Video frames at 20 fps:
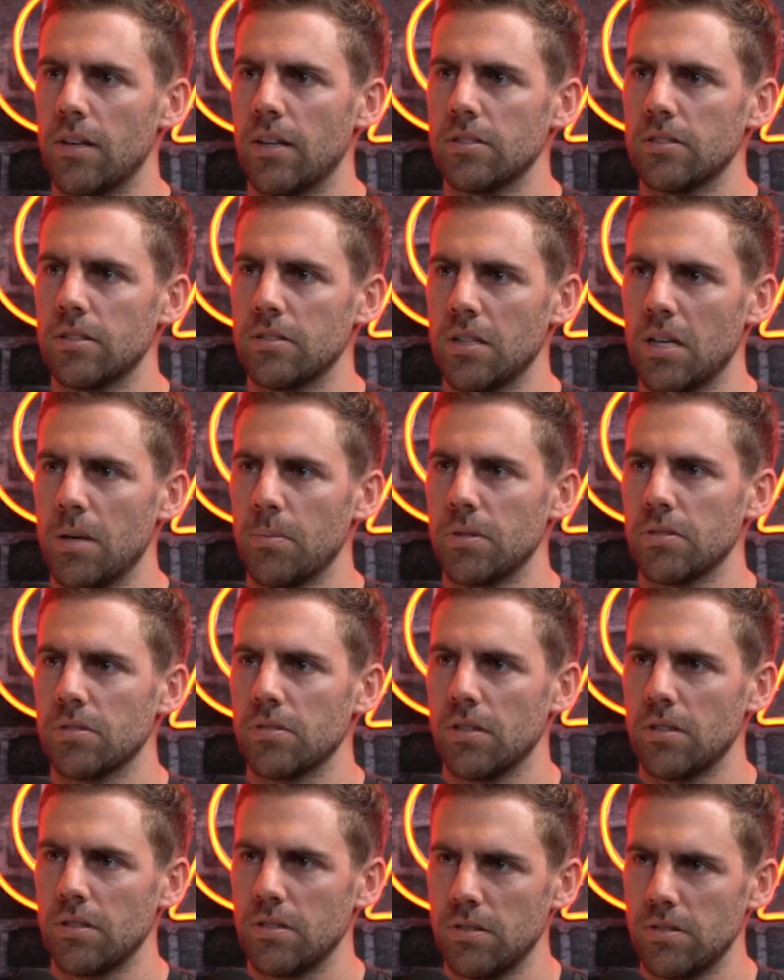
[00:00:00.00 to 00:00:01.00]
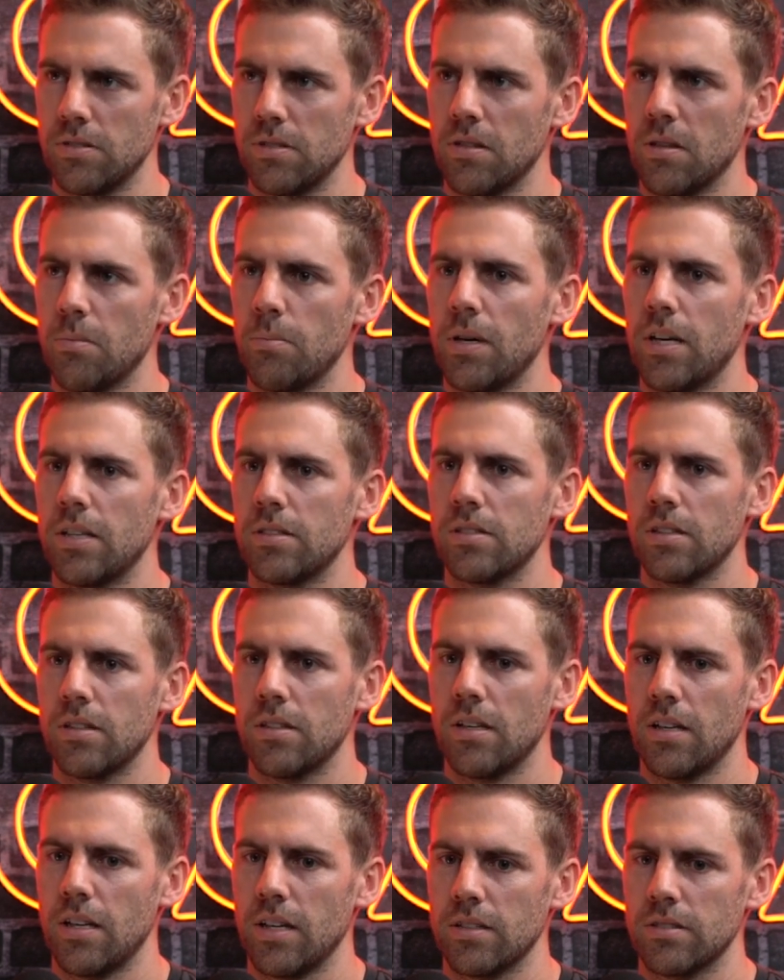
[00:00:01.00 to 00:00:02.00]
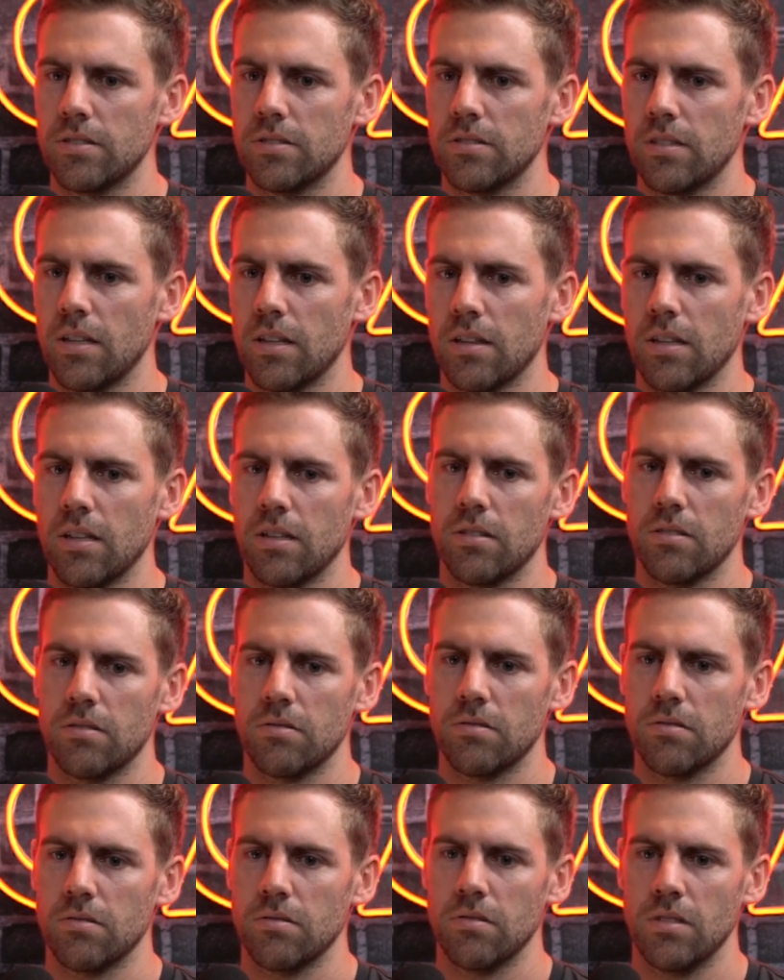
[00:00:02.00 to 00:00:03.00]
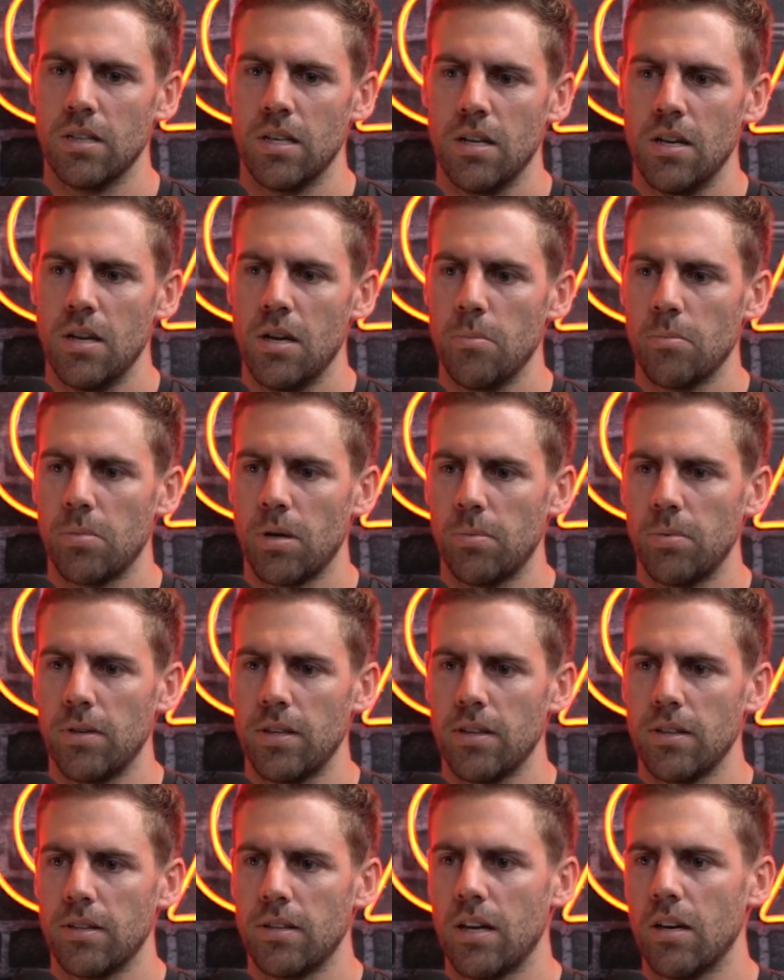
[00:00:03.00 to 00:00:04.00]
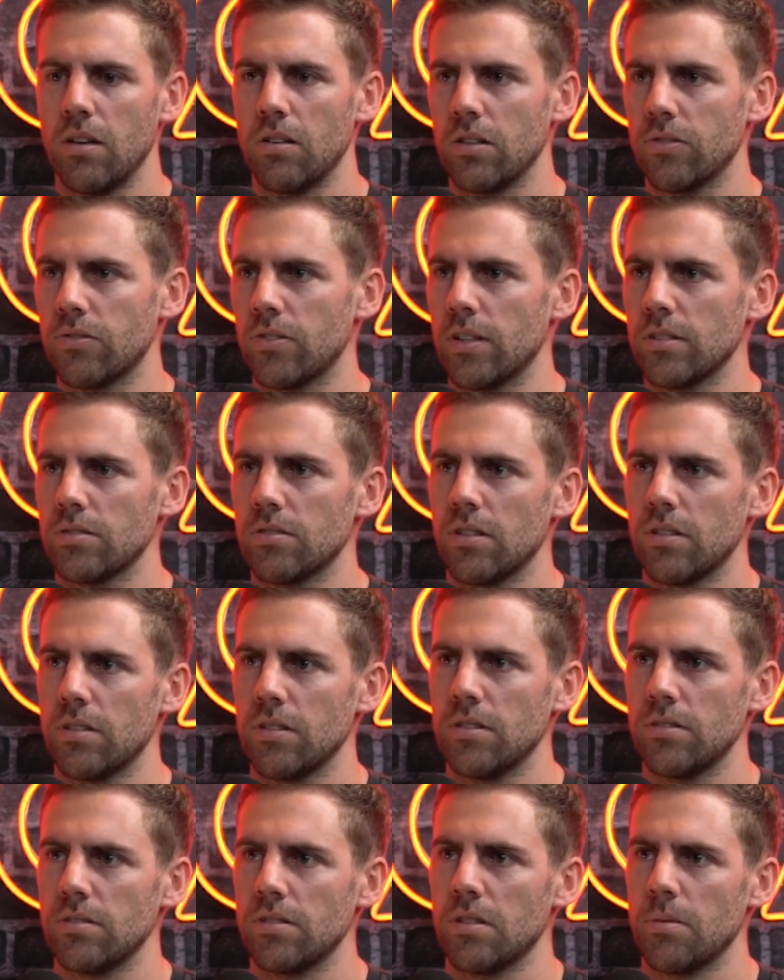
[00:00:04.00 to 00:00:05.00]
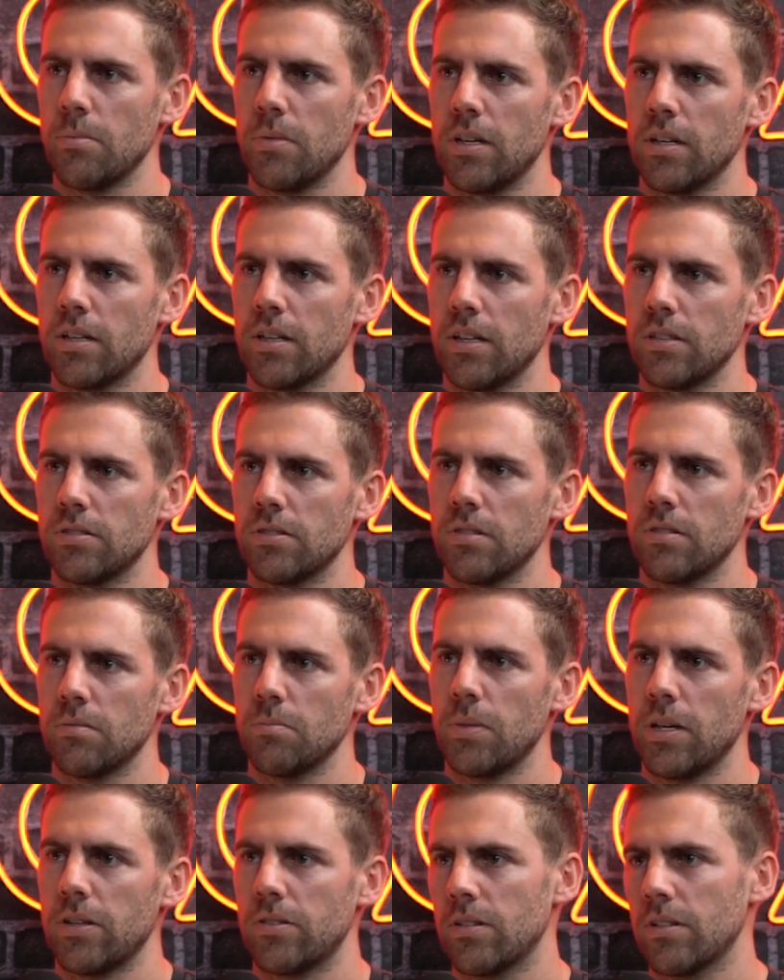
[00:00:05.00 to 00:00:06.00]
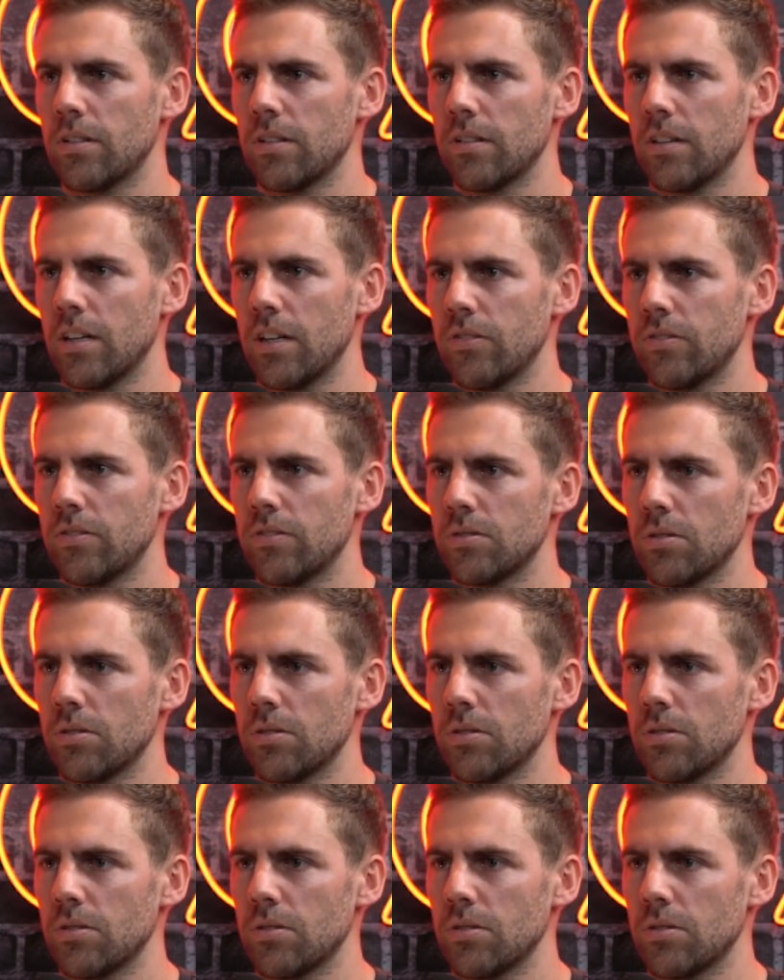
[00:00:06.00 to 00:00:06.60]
That's the time I started using the meds, and the next, I think, probably the day after I started using the medication, Patrick arrived.